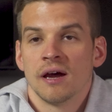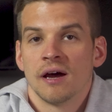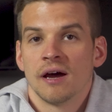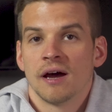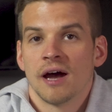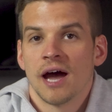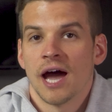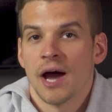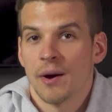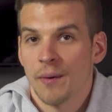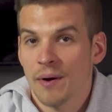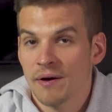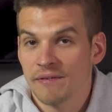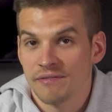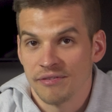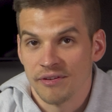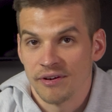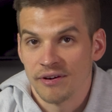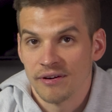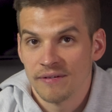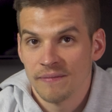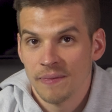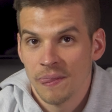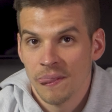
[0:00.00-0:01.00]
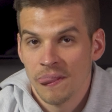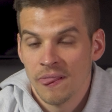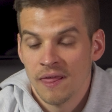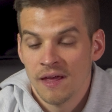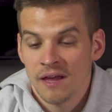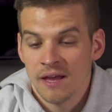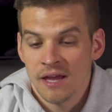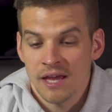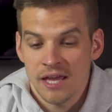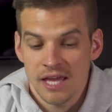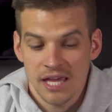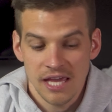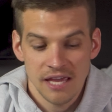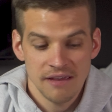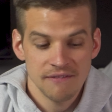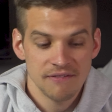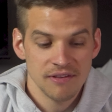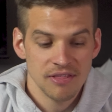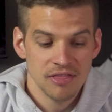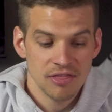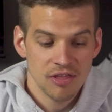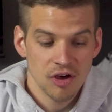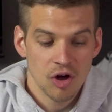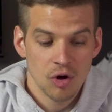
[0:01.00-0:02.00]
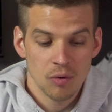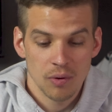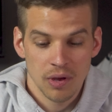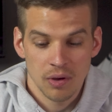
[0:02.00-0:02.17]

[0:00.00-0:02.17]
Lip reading: However, even though